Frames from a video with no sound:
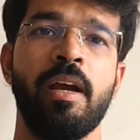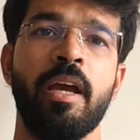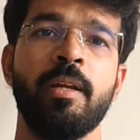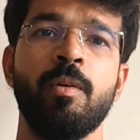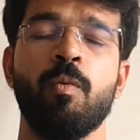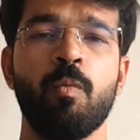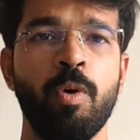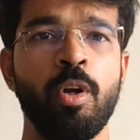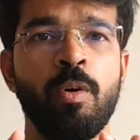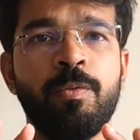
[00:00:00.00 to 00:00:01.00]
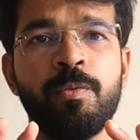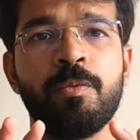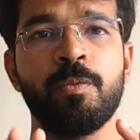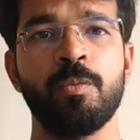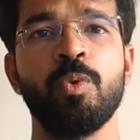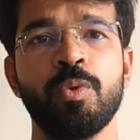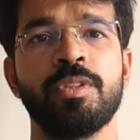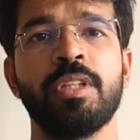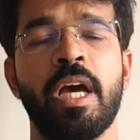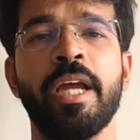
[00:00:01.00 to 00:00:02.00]
And one of
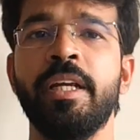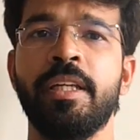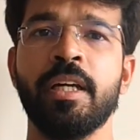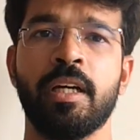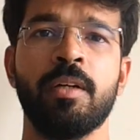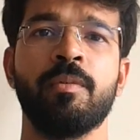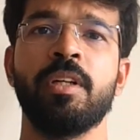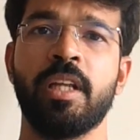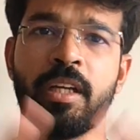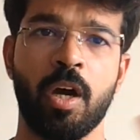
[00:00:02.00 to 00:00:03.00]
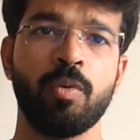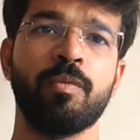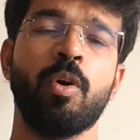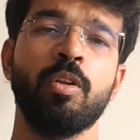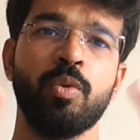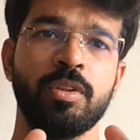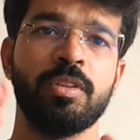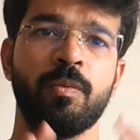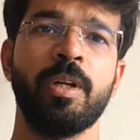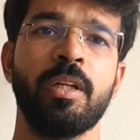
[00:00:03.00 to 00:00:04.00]
those idea, one like out of all
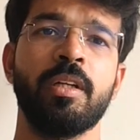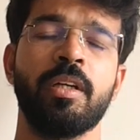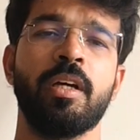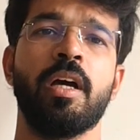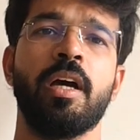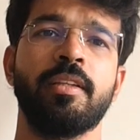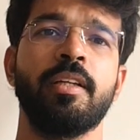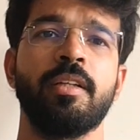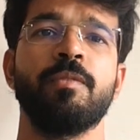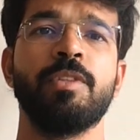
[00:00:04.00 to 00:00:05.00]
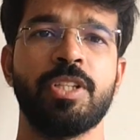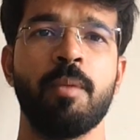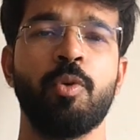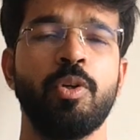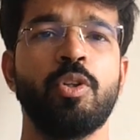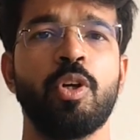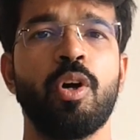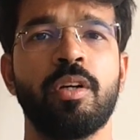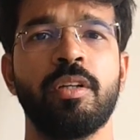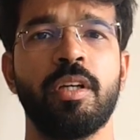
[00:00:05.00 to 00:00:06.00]
those, one I think which I'm going to
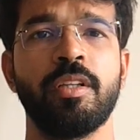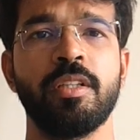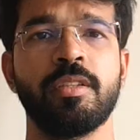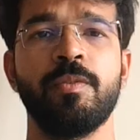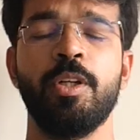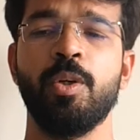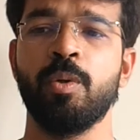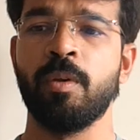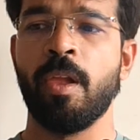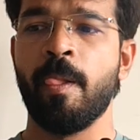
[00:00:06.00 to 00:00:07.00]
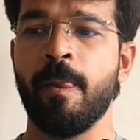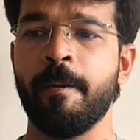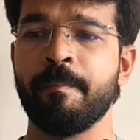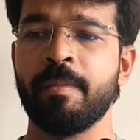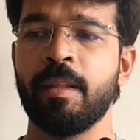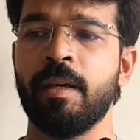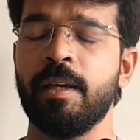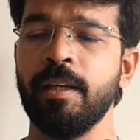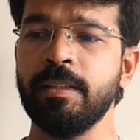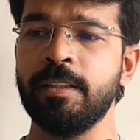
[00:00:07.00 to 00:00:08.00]
talk in this video
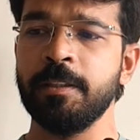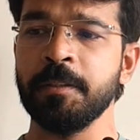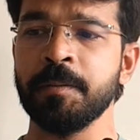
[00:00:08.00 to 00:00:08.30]
is,